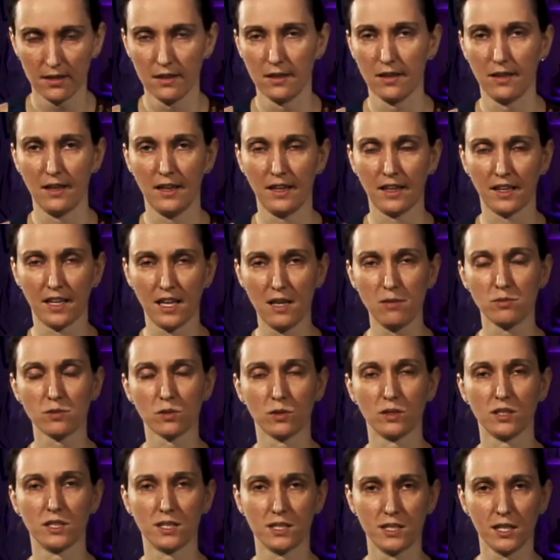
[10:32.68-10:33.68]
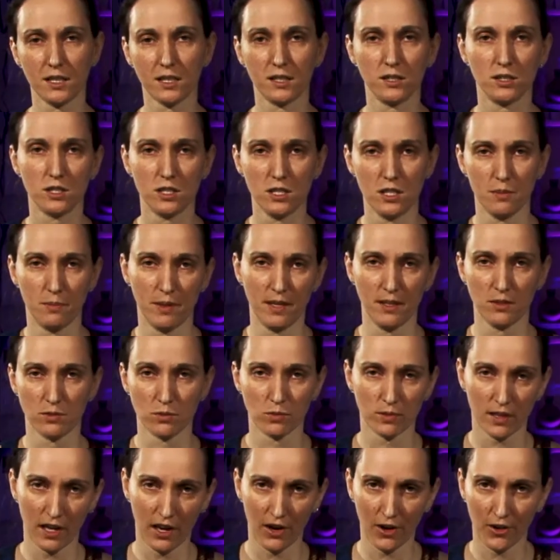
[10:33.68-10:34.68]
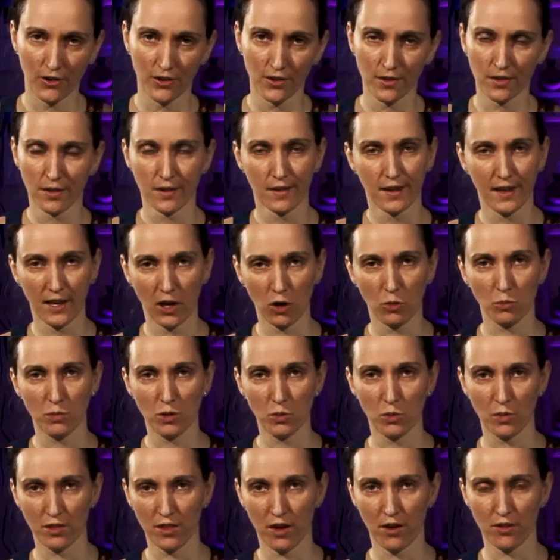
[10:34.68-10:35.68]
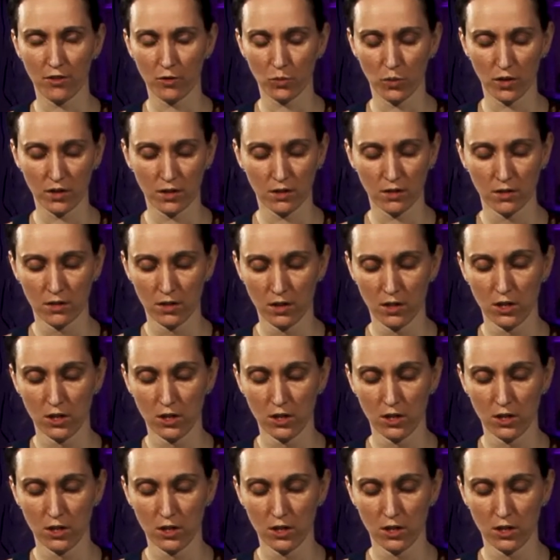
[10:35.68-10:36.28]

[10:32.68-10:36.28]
it keeps on sticking to the pencil crown, help me with the other one.